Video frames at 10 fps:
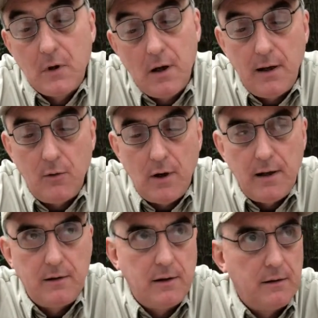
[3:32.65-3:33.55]
Anyway,
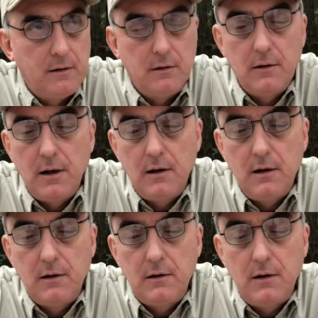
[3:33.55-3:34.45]

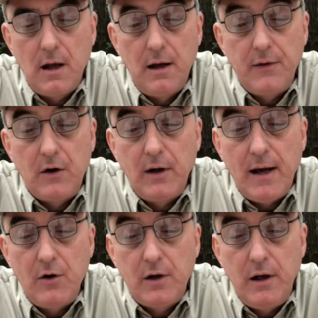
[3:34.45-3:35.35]
the
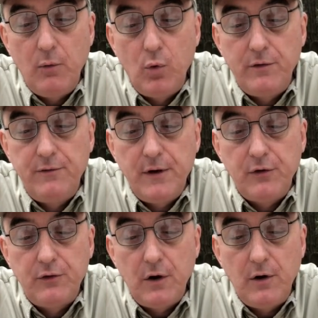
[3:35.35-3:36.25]
GlenAllachie wood
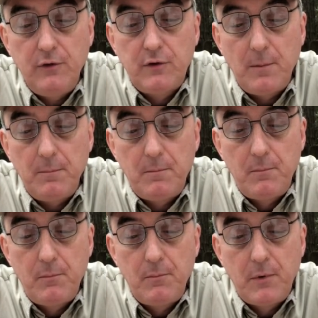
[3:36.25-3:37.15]
finish series
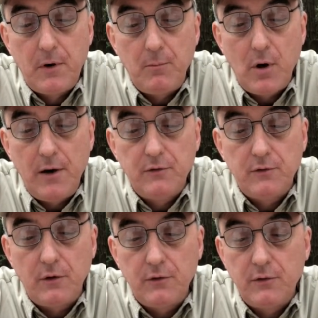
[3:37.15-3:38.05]
comprises
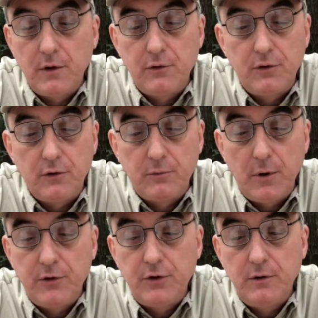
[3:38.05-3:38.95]
our signature
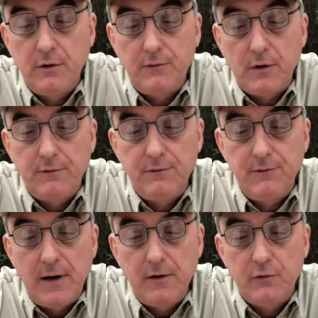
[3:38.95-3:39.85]
expression of our
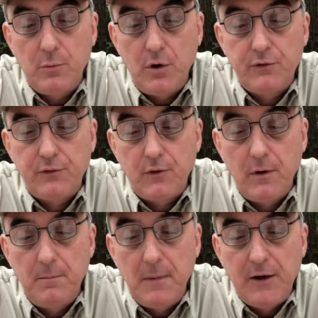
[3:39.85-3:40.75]
finest malts
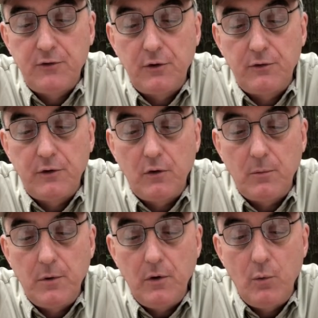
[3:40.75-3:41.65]
from master distiller
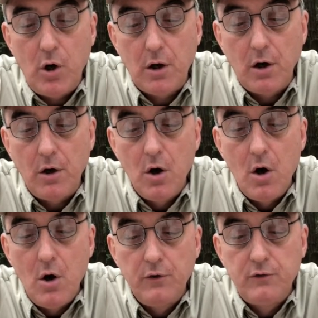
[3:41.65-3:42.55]
Billy Walker,
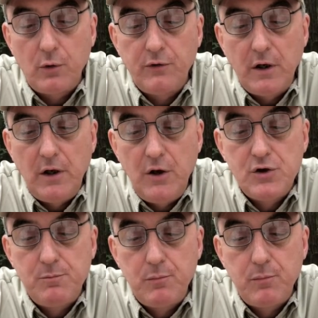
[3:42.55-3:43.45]
sourcing
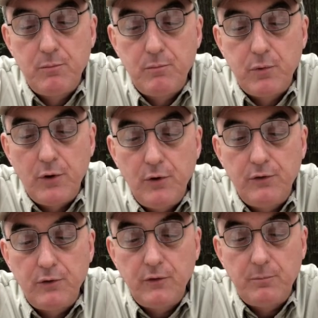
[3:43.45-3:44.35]
niche
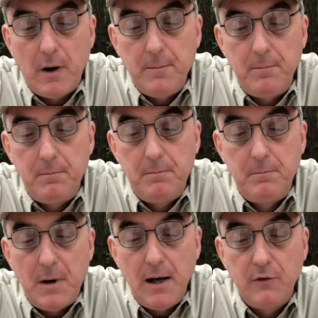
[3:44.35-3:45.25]
producers by
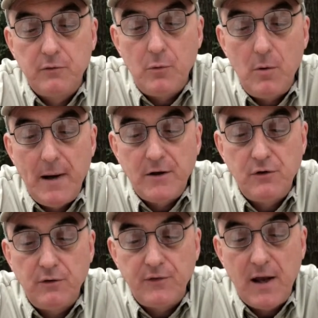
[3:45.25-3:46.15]
buying small
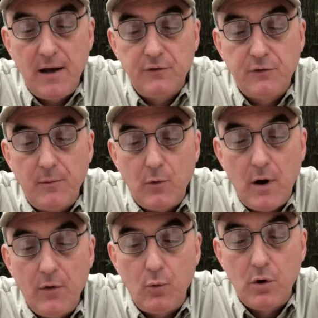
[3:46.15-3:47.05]
batches of casks from
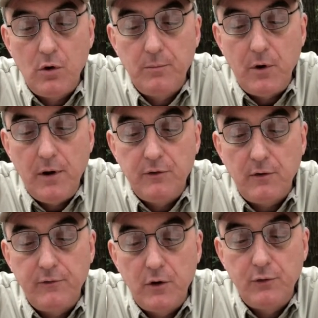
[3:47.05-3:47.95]
around the world. Billy has
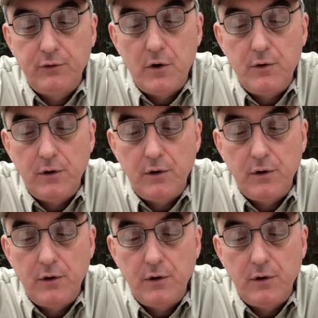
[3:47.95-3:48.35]
left no stone